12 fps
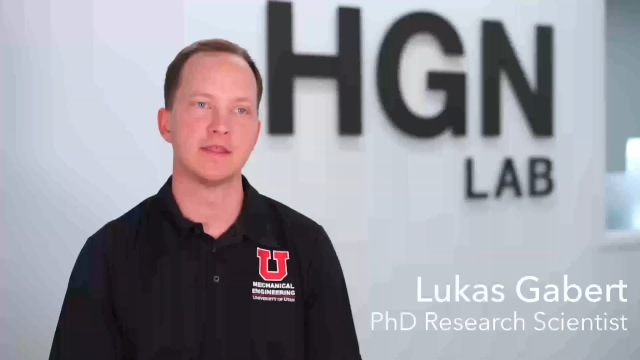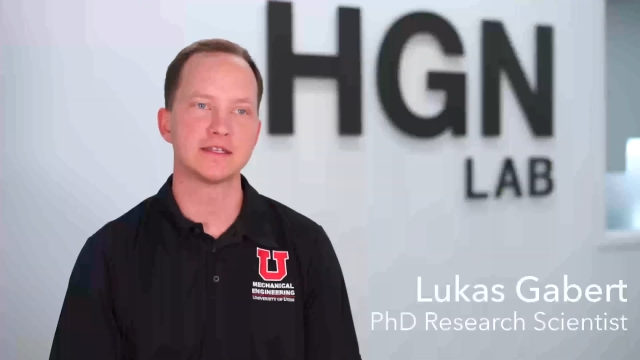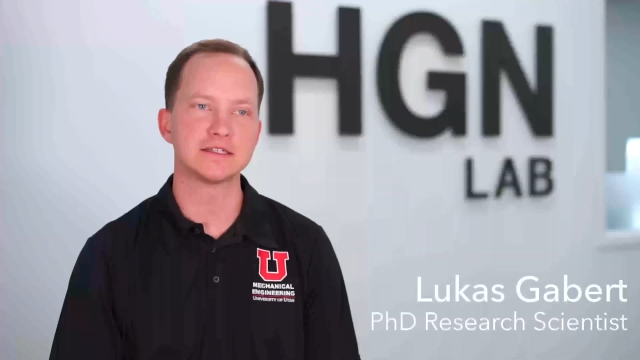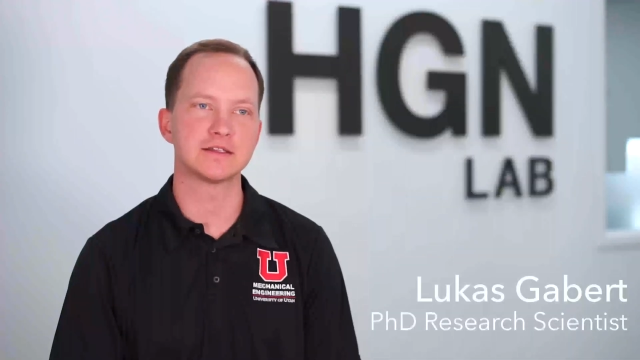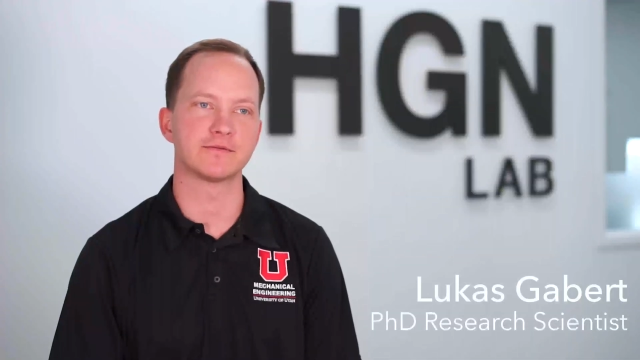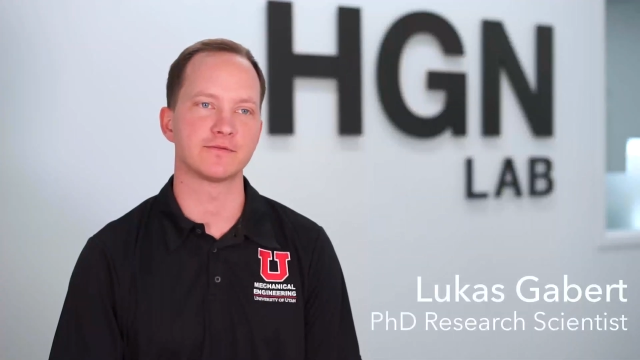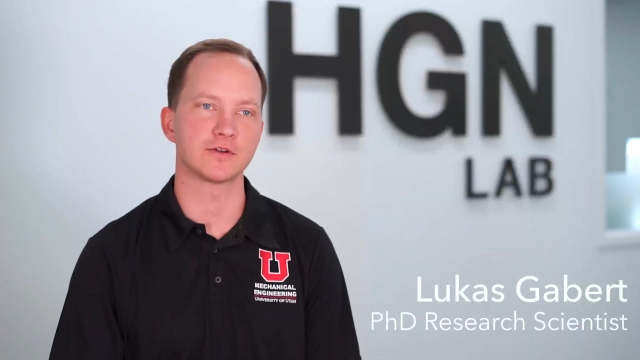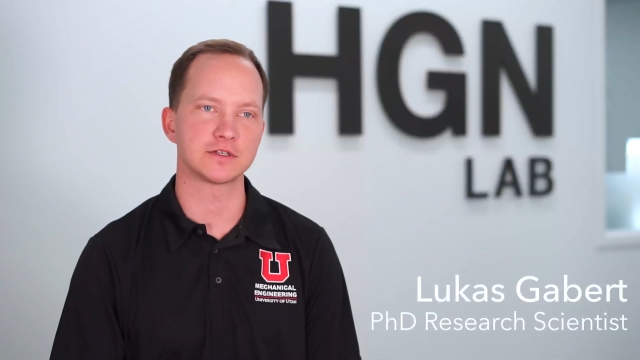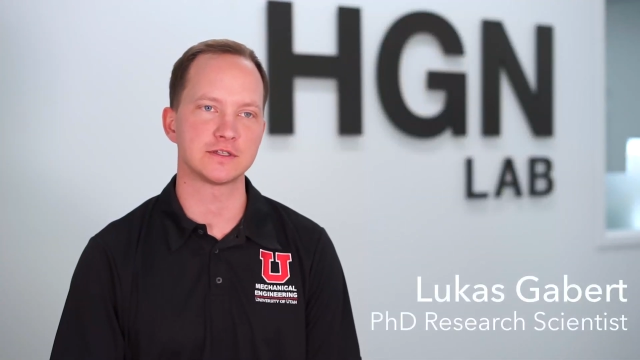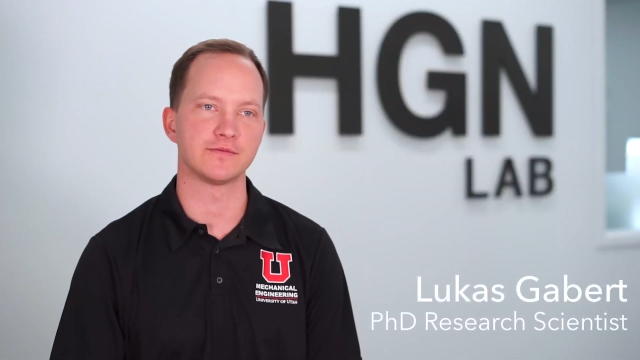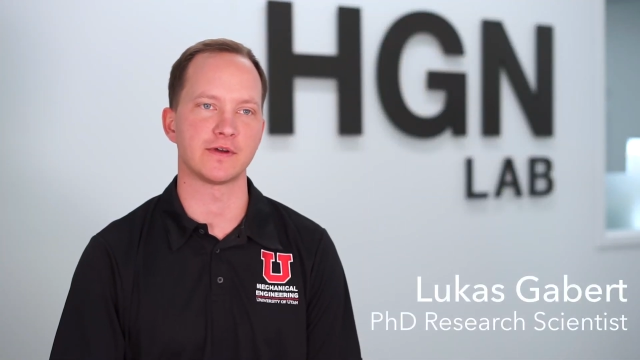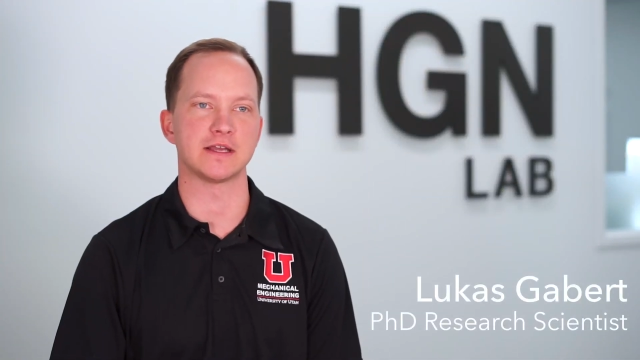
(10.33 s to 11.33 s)
This is the
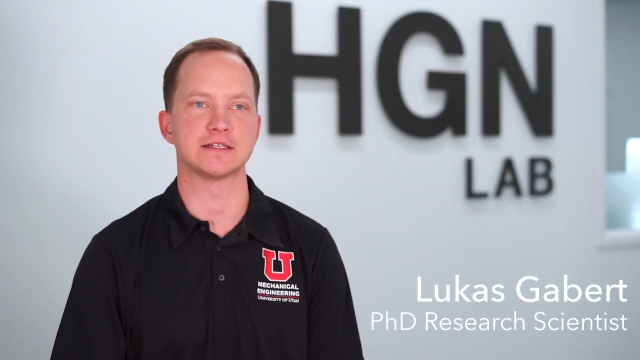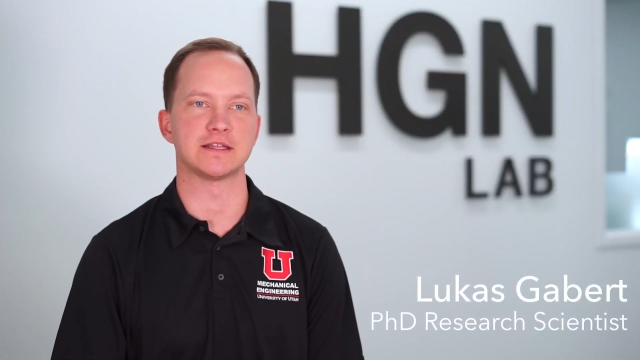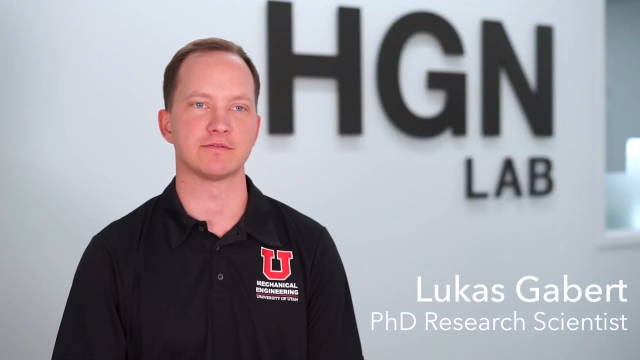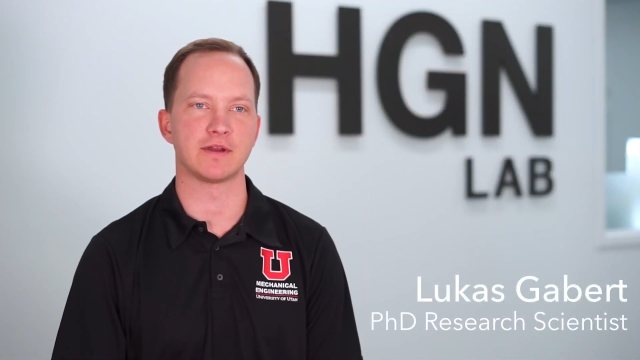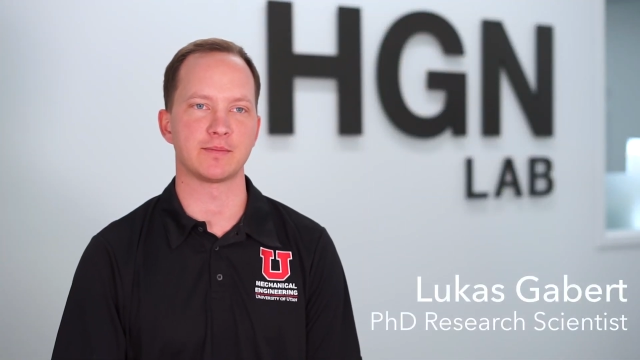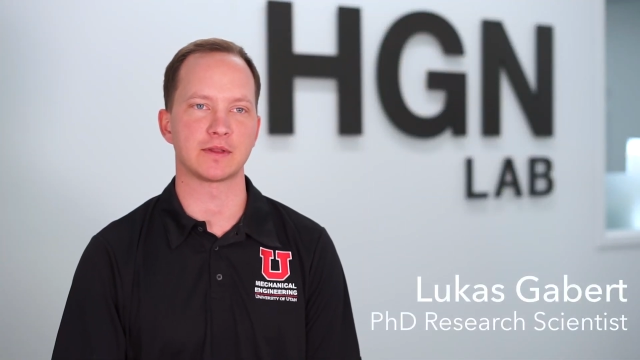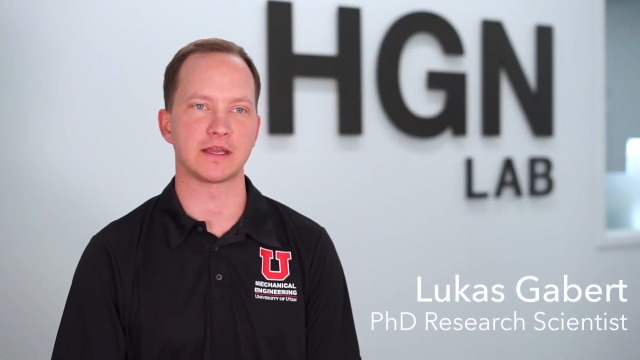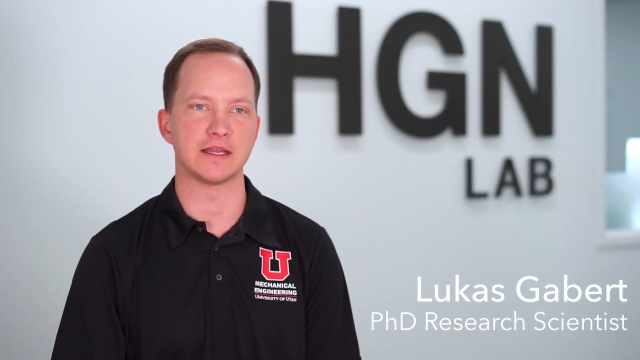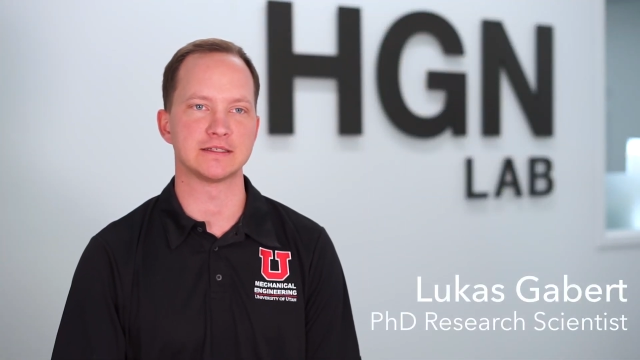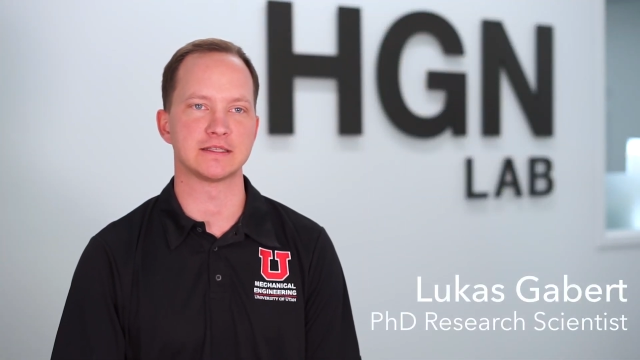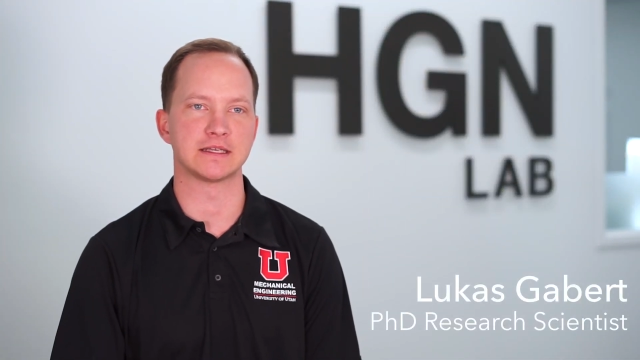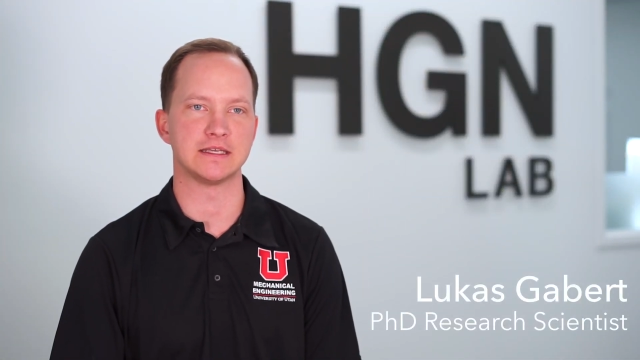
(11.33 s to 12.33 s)
first device that replicates the